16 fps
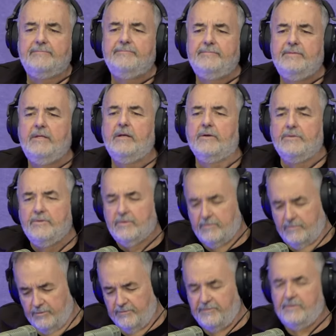you know, you
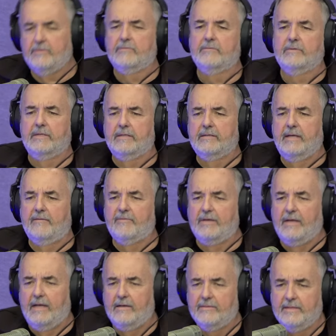can move your every now and